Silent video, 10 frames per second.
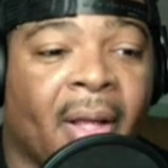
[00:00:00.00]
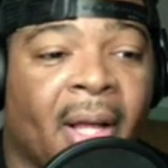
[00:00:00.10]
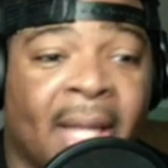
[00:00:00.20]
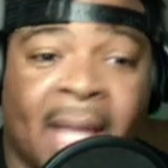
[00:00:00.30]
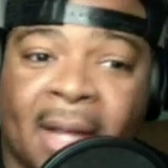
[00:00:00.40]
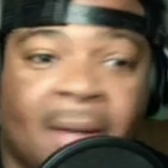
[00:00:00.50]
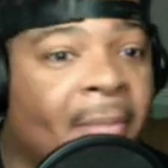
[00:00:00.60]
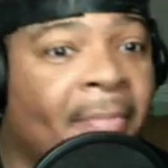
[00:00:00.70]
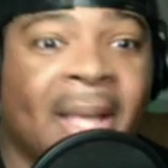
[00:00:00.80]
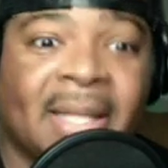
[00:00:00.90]
again,
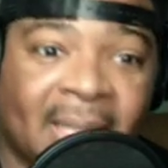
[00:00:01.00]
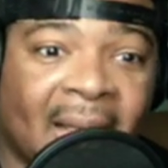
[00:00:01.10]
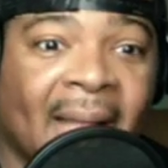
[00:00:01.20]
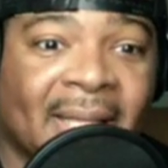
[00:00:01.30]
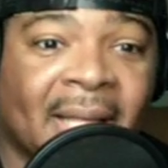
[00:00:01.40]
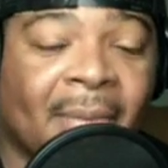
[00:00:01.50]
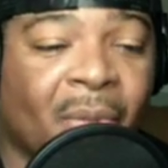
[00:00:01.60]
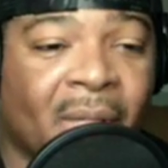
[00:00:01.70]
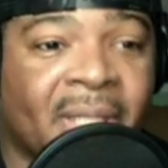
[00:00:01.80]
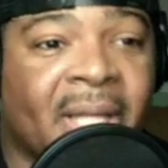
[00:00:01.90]
basic concept
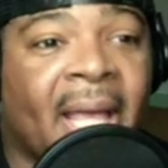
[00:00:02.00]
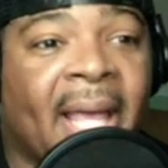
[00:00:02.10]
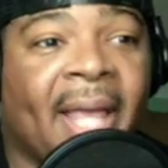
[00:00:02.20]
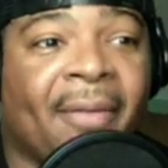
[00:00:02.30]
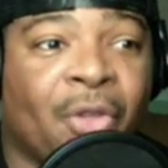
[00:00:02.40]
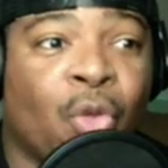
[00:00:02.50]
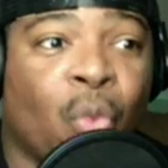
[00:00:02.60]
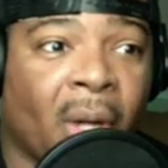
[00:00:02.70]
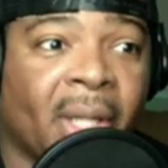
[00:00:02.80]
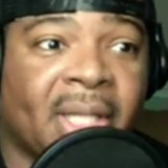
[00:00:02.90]
was, if you
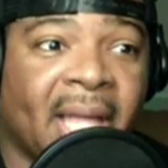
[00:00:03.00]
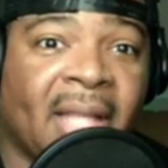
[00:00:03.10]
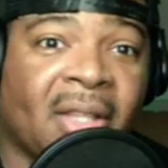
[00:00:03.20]
were to take